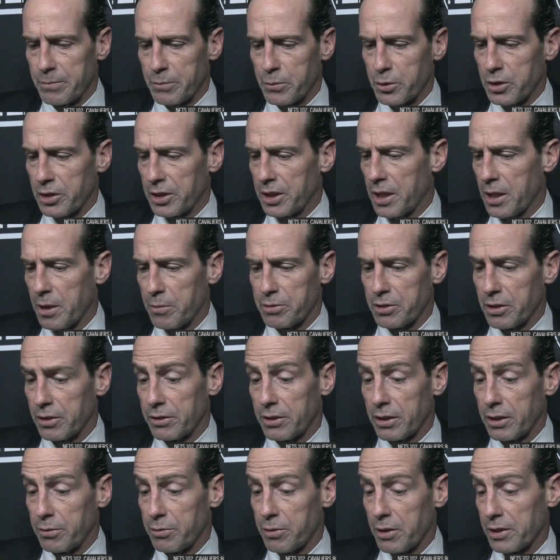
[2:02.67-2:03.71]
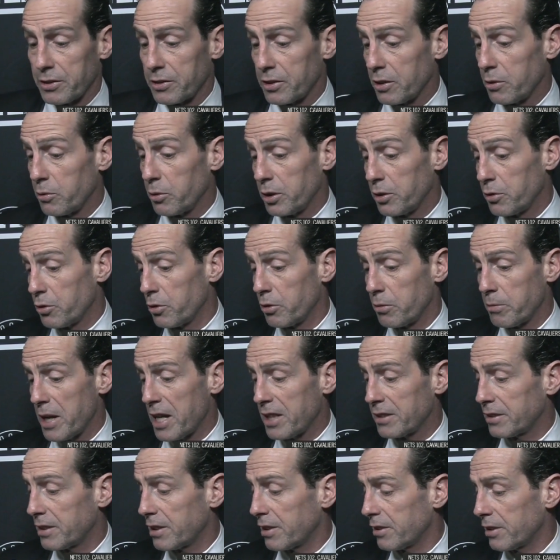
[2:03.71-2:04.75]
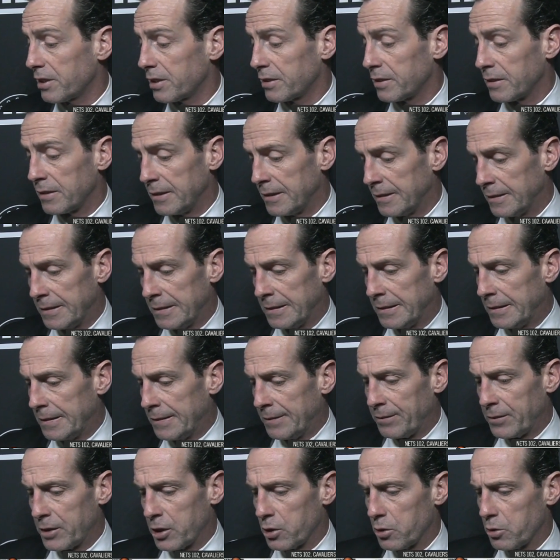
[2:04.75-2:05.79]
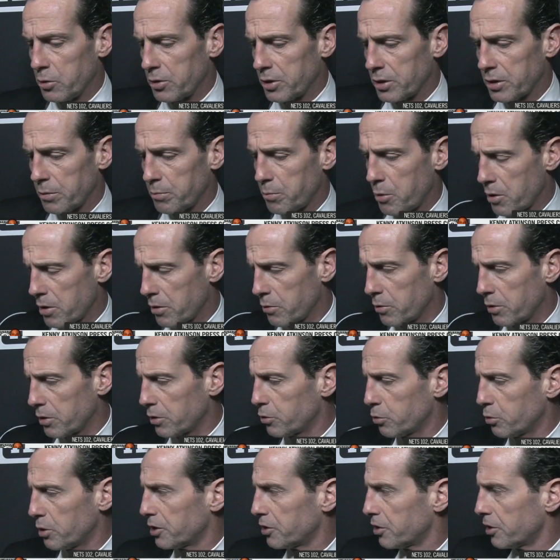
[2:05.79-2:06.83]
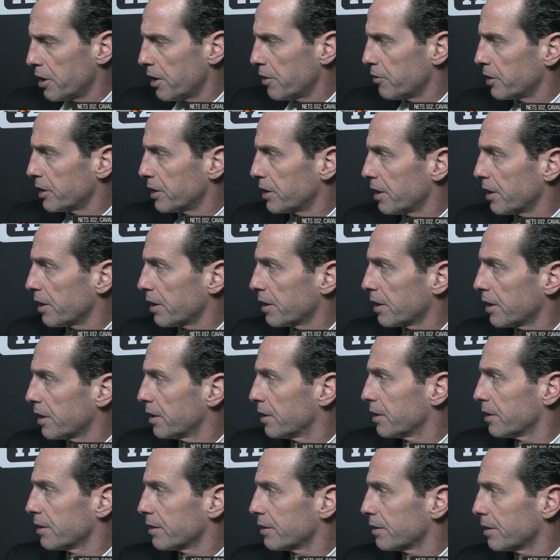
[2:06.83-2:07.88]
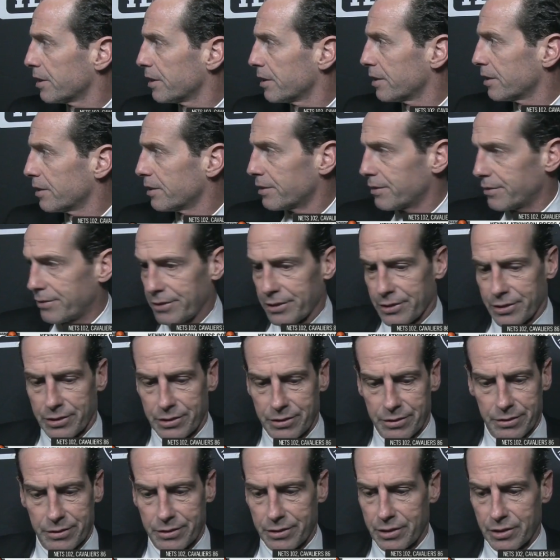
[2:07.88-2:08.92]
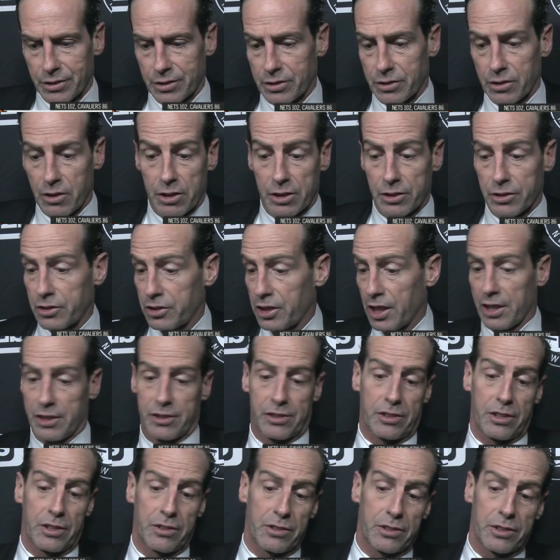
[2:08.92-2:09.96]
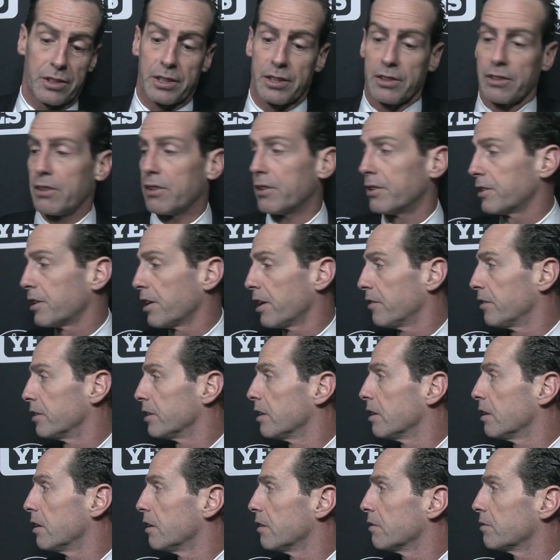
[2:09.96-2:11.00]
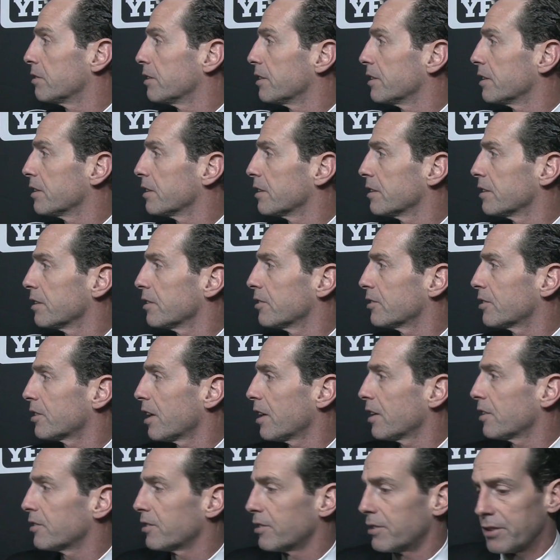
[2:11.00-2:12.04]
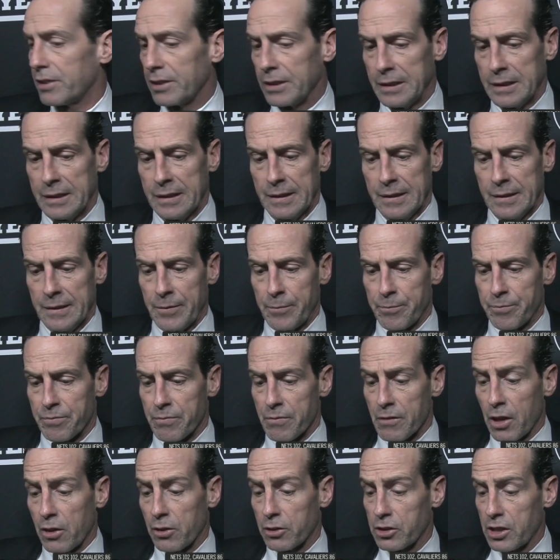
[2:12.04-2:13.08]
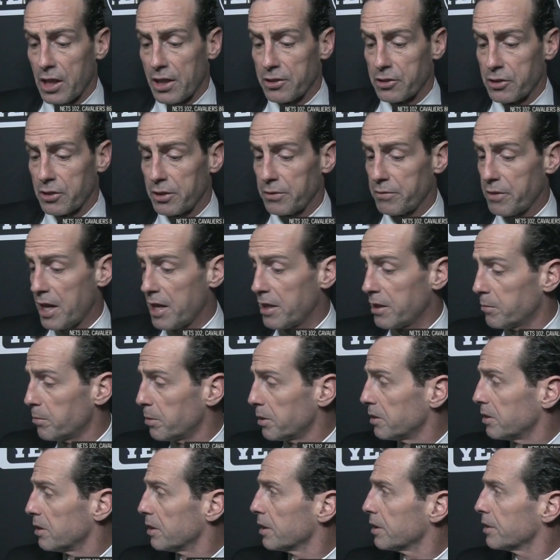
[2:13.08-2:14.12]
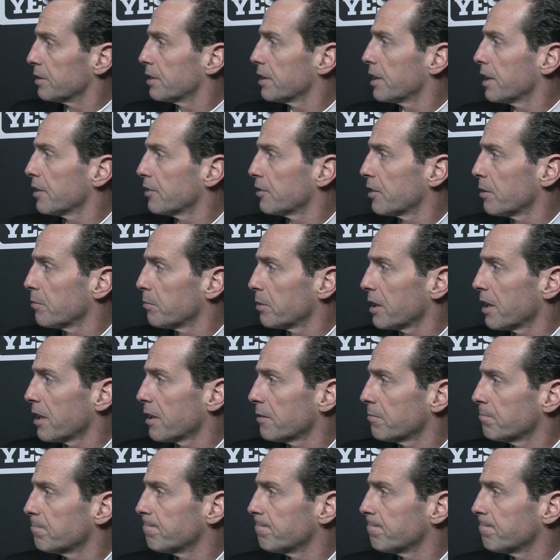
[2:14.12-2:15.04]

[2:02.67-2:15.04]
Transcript: really helps our defense. You know, we threw him out there and you know, we're at the point where we're switching everything. He can he can just just guard Sexton or he can guard Kevin Love, and, and those guys are those guys are invaluable in today's NBA.